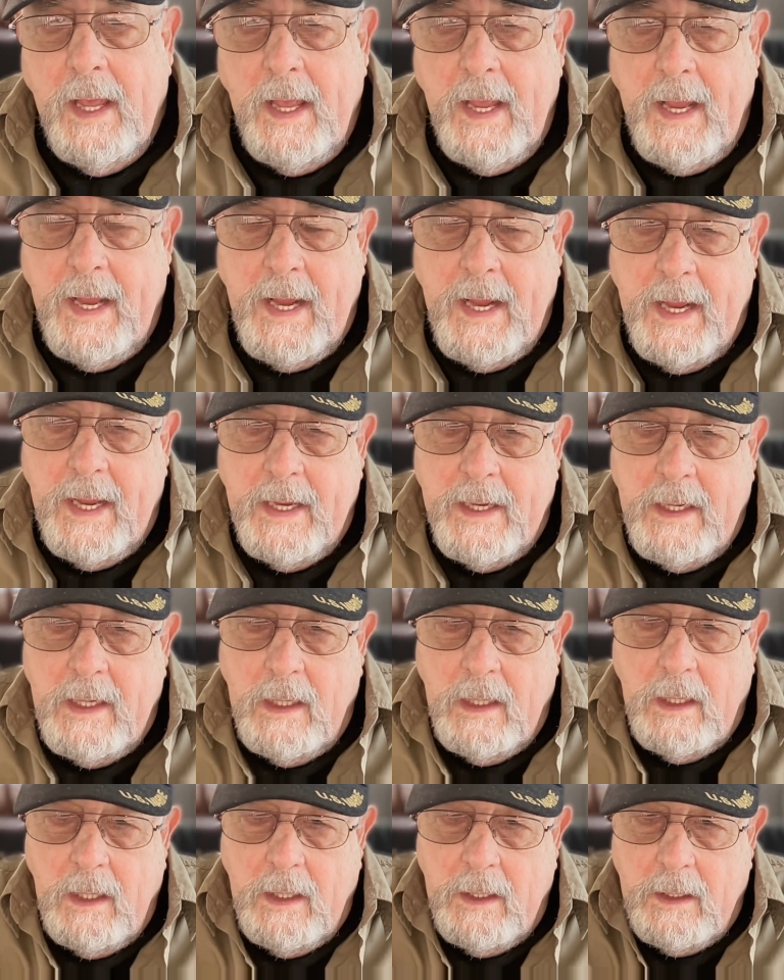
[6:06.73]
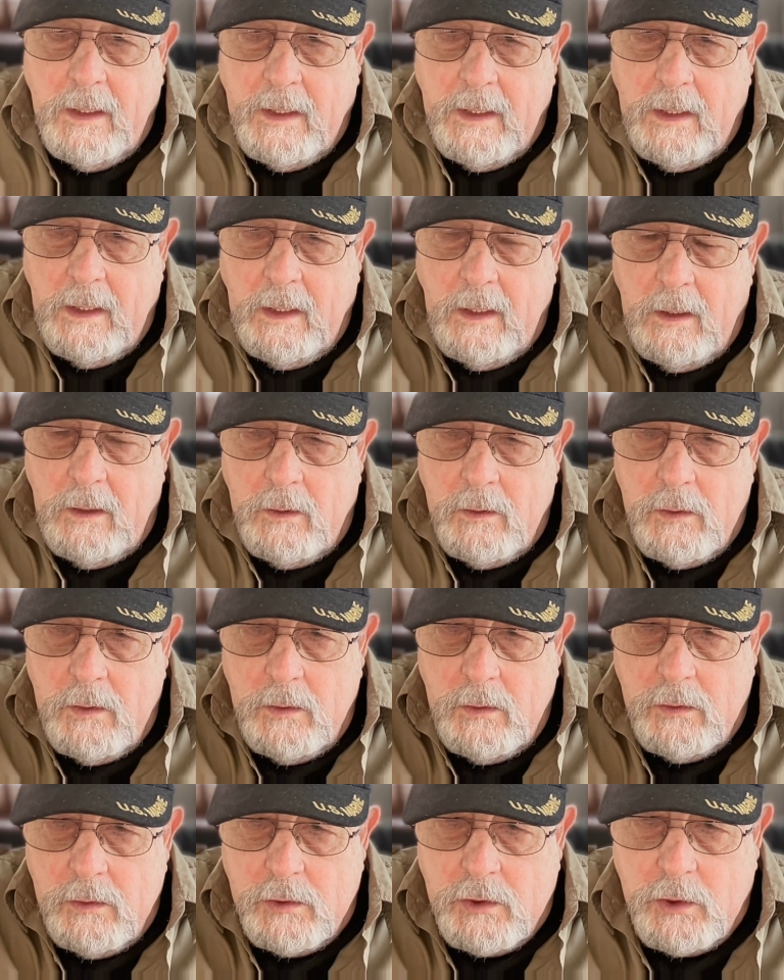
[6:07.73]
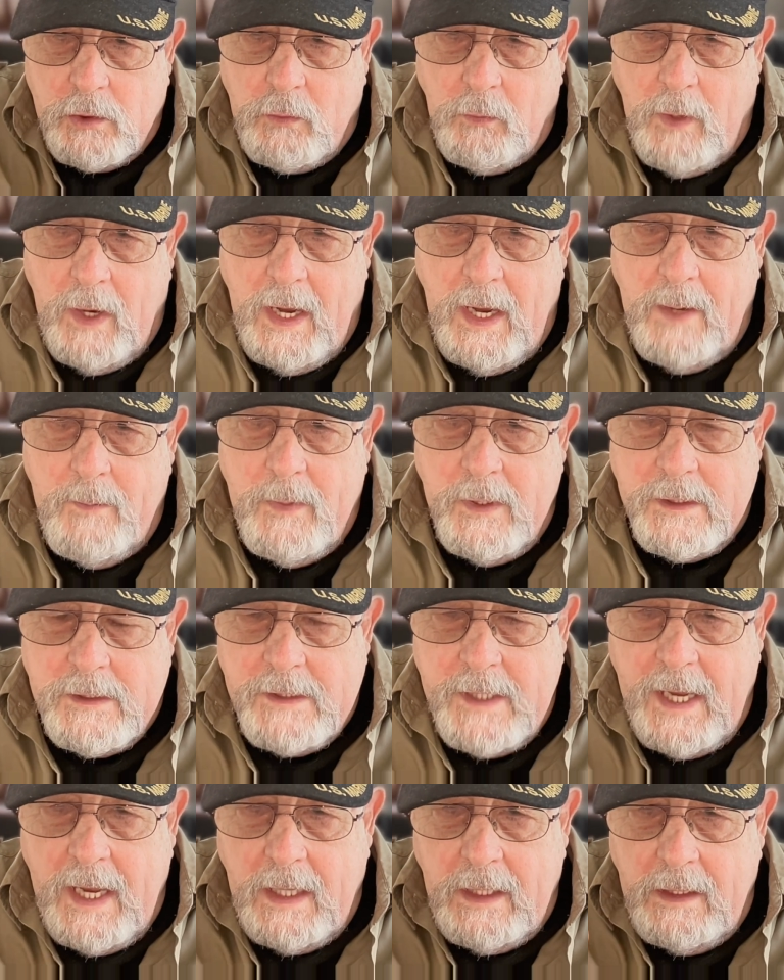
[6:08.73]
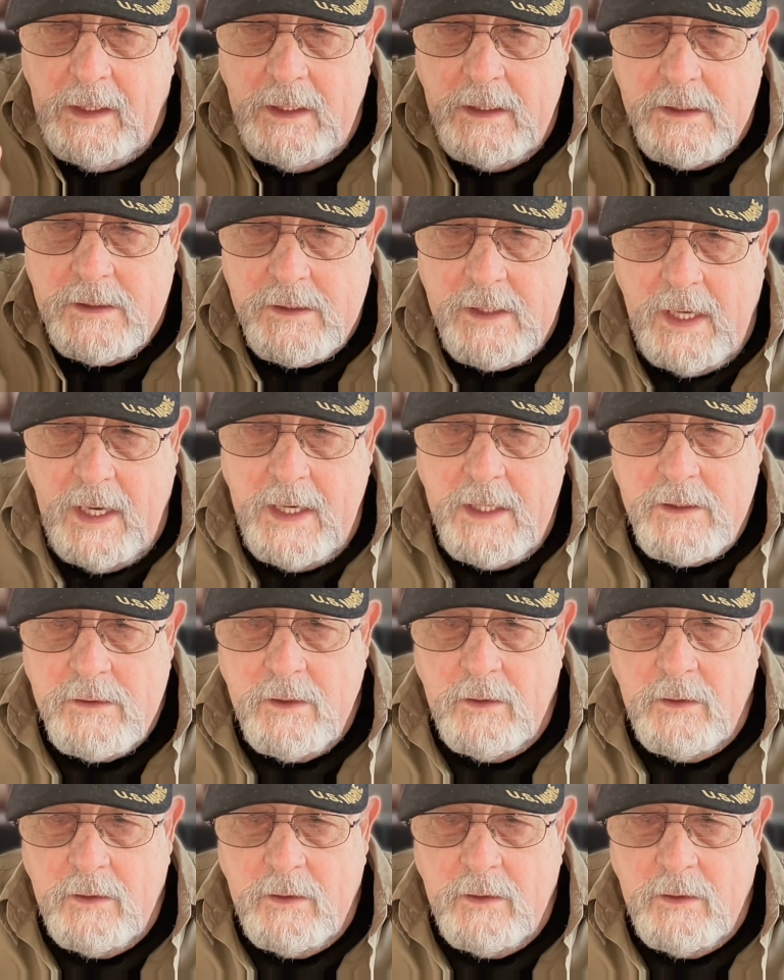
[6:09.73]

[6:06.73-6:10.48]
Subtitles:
and scribe exactly the size